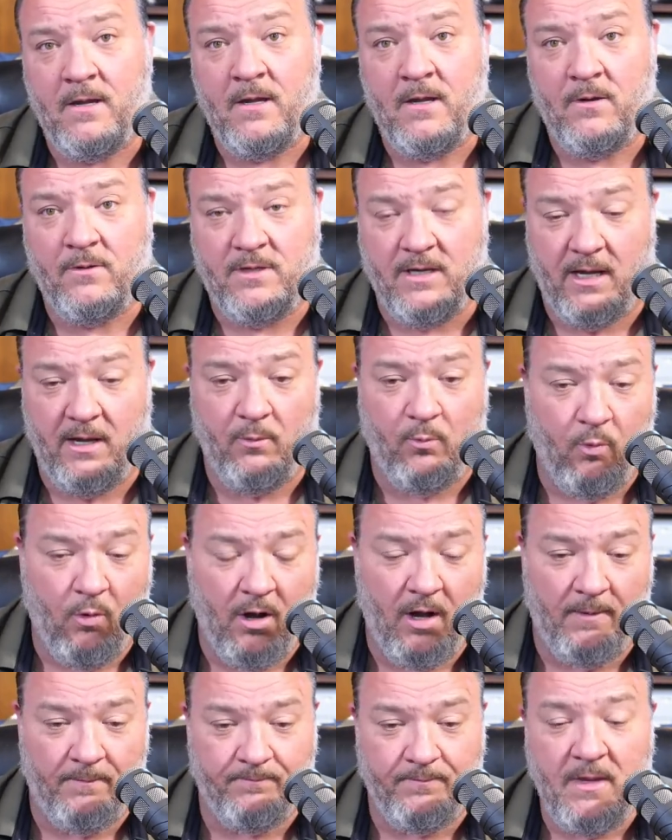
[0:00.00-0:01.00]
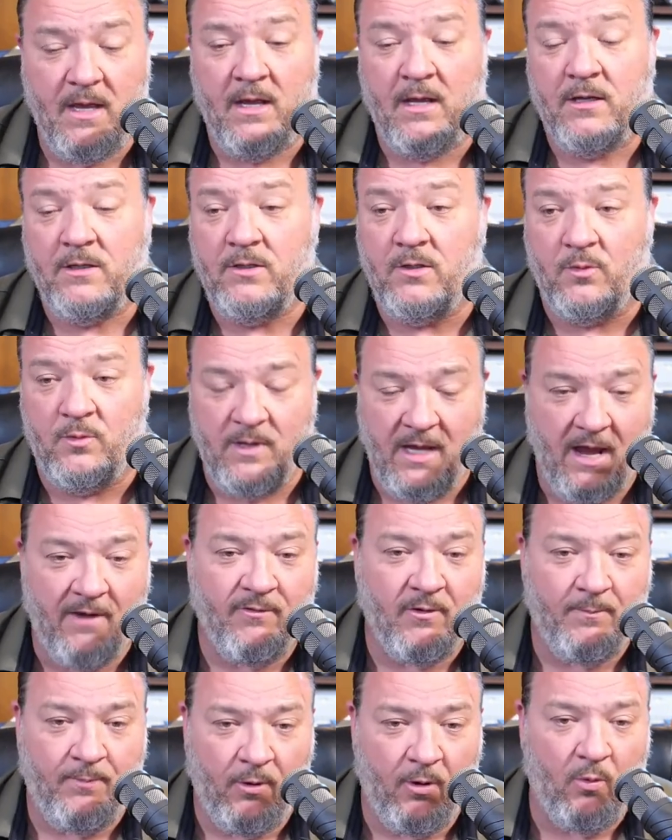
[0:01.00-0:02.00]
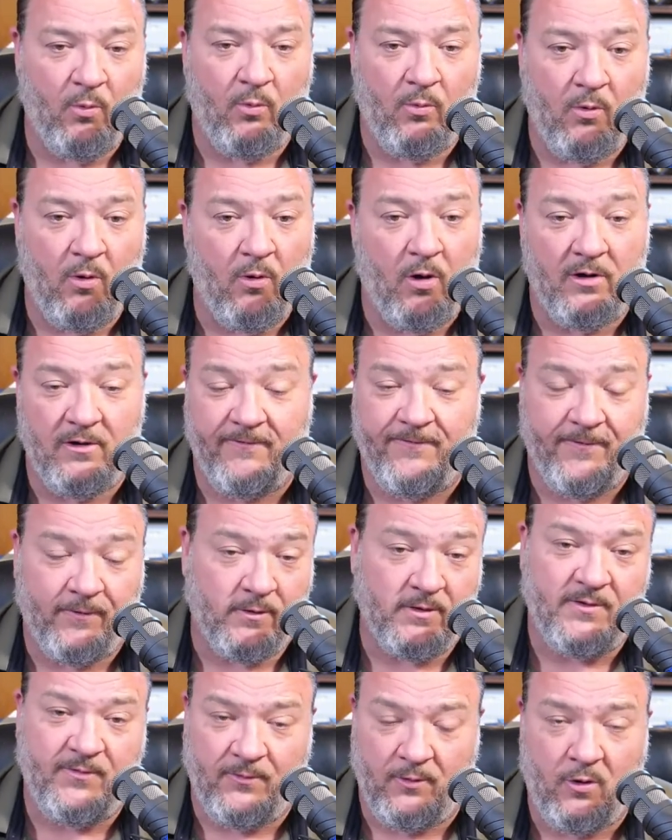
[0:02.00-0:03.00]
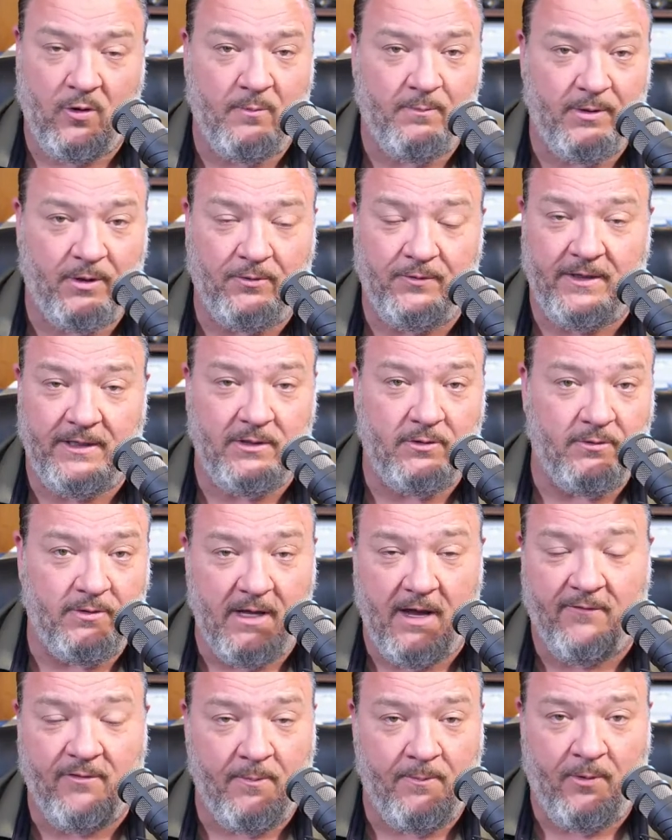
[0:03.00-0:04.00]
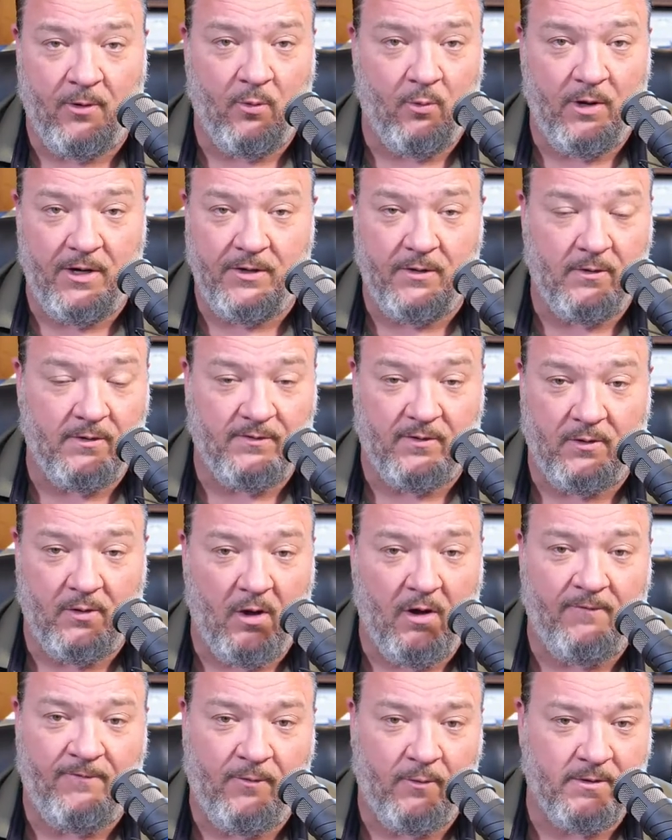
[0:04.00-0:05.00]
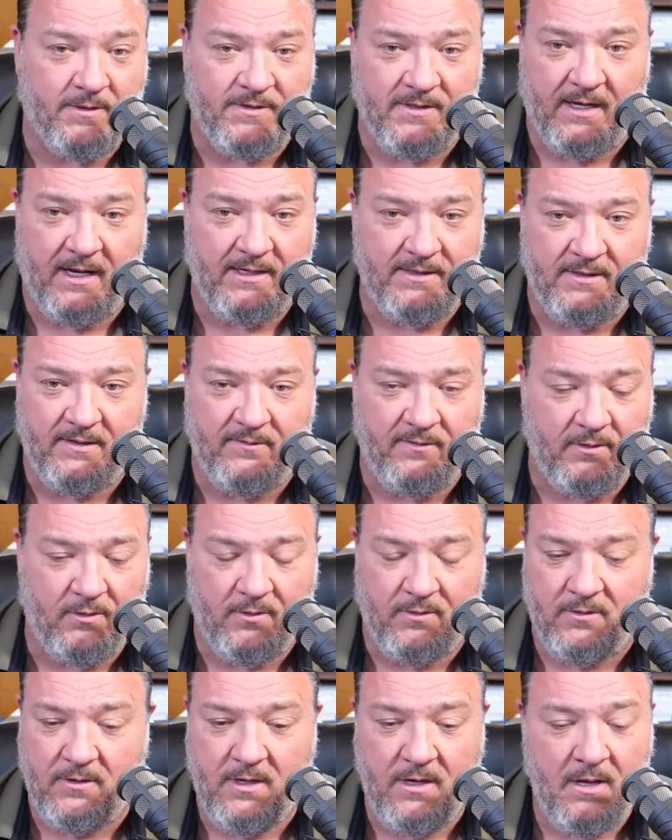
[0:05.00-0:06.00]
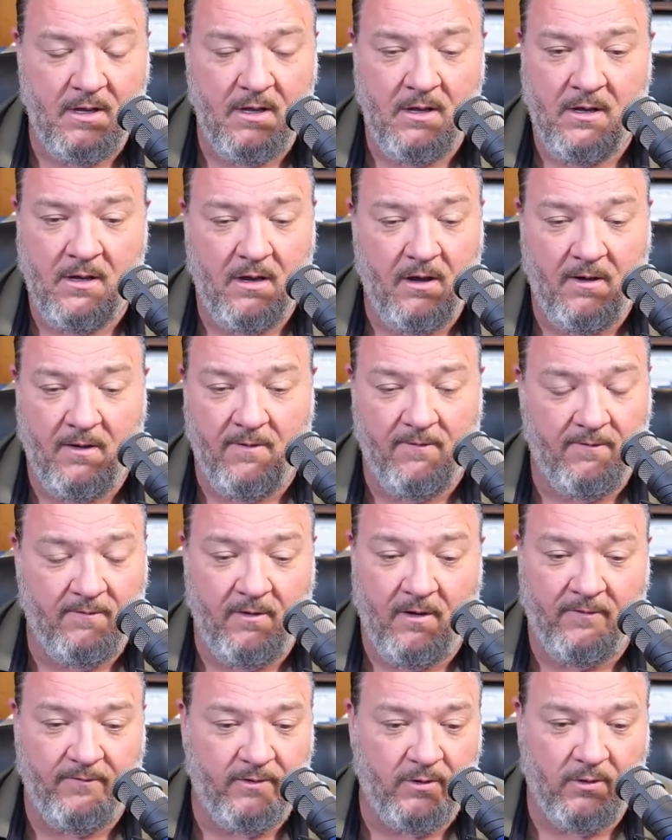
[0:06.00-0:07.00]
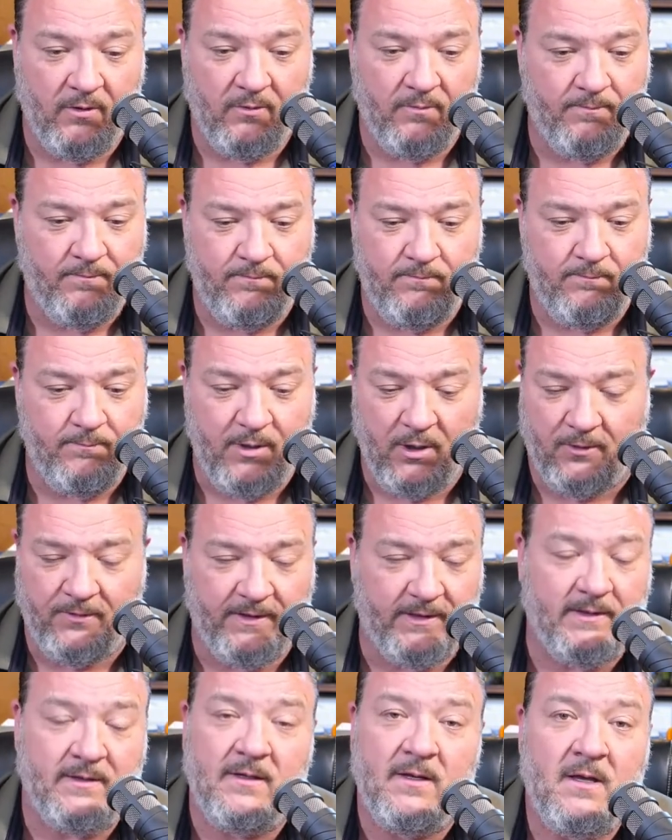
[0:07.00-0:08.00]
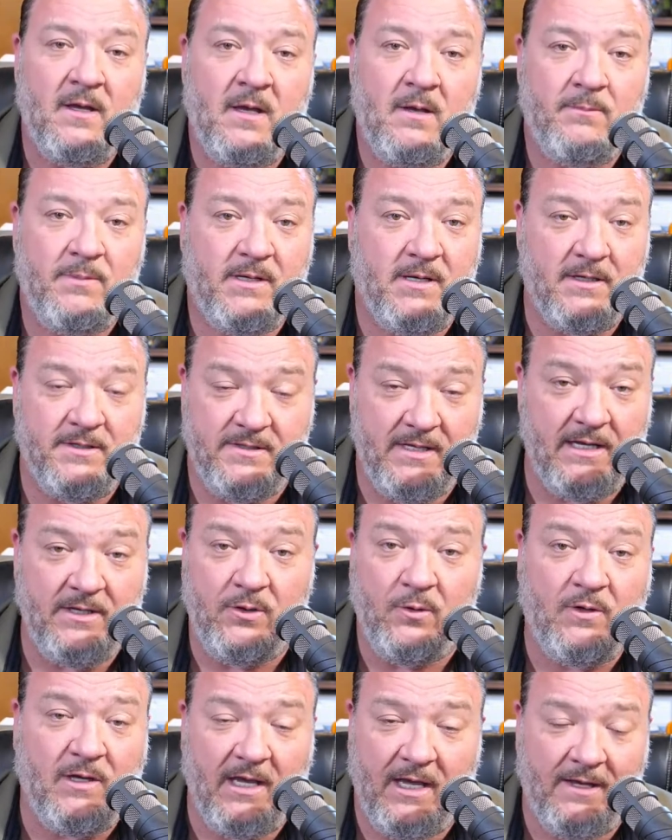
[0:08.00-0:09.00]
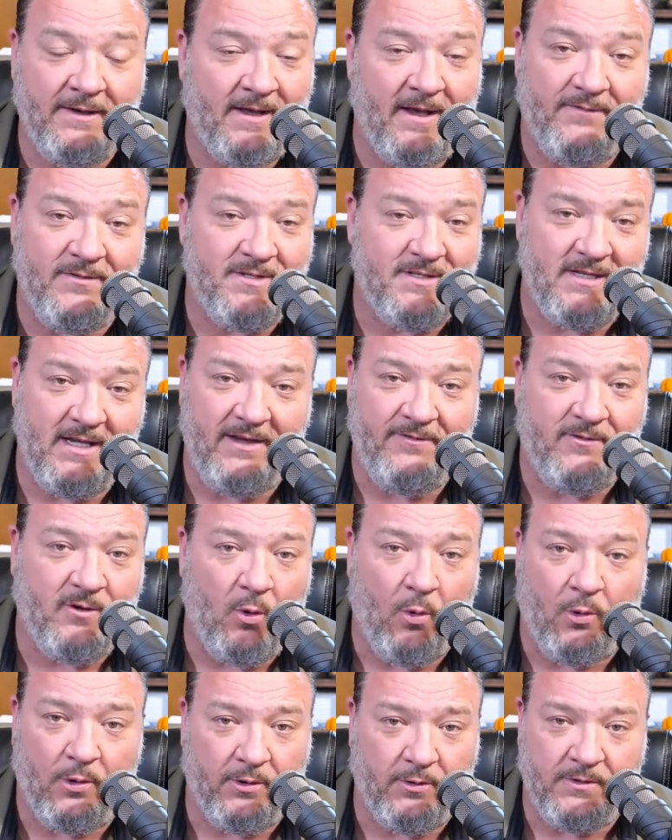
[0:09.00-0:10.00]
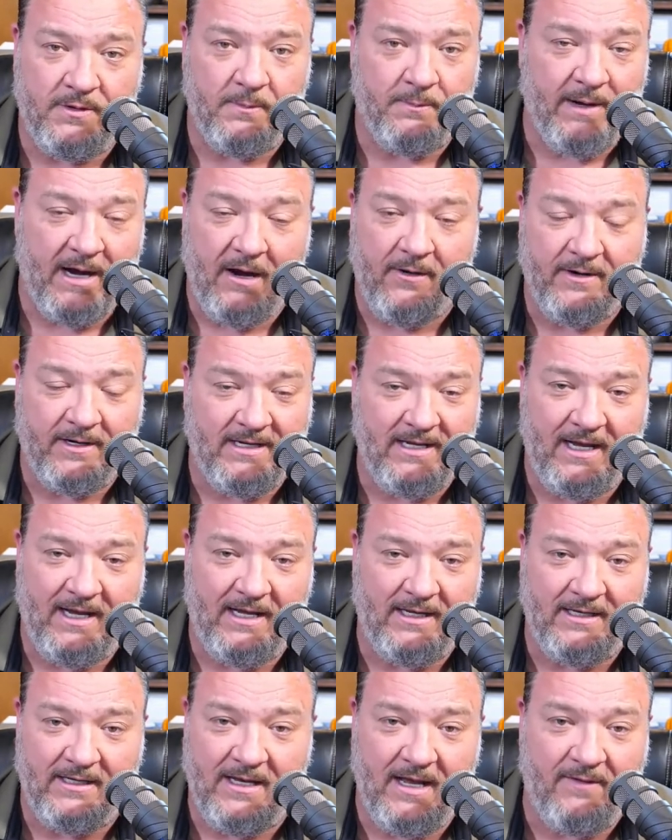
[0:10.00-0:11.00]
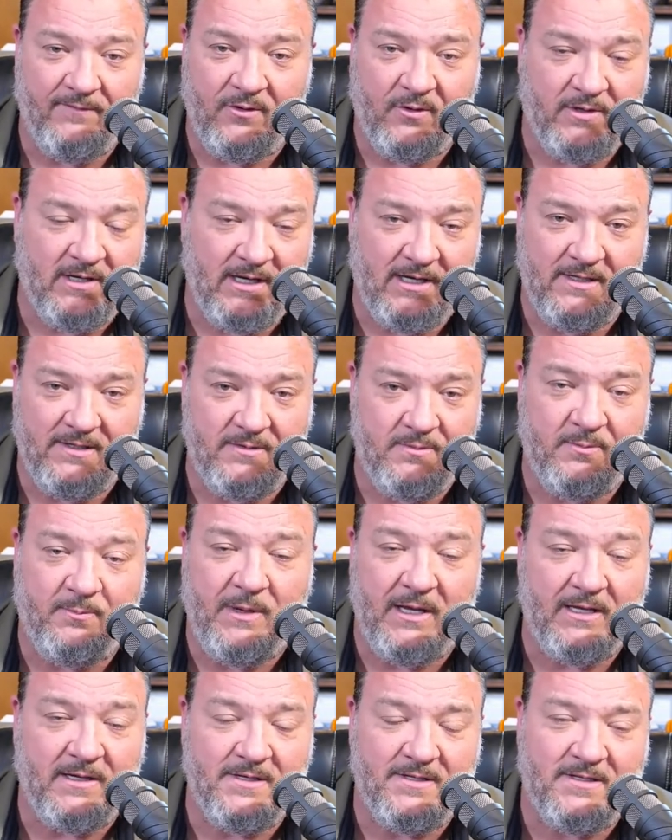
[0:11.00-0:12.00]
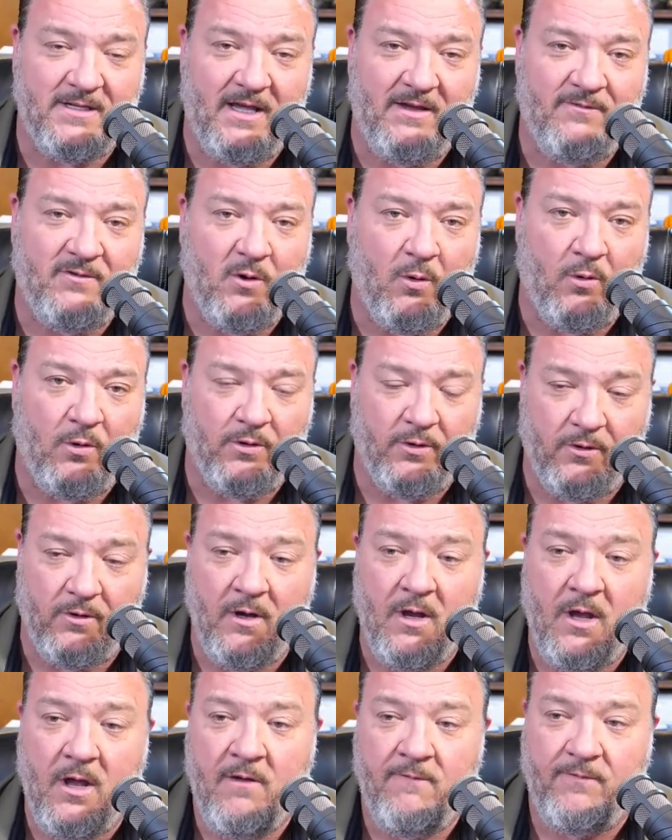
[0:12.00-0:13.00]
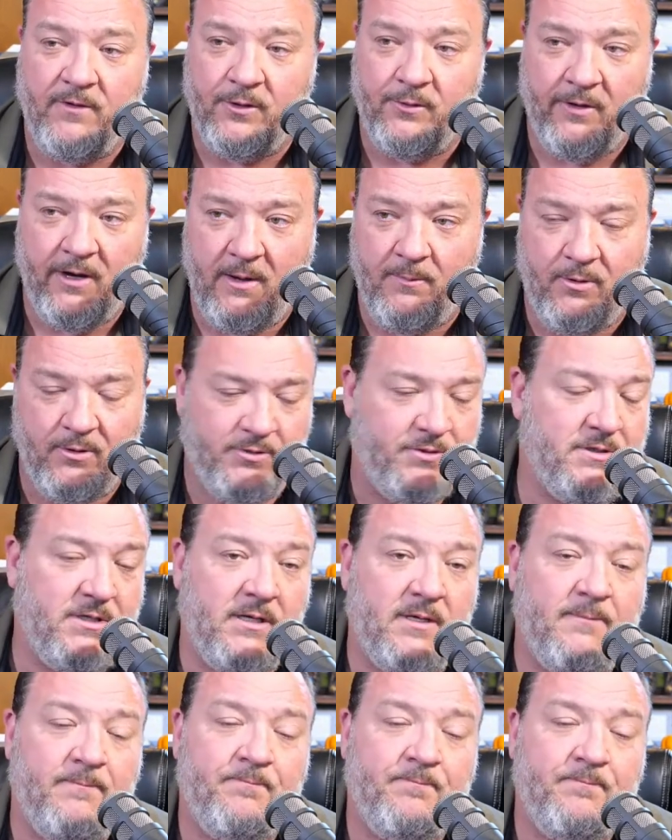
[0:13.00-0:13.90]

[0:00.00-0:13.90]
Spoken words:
Okay. One, you never put on a first floor building, you never put windows on all 4 sides of your building, because then you can't have a safe corner to barricade and have your kids be in a safe corner for your ambush team.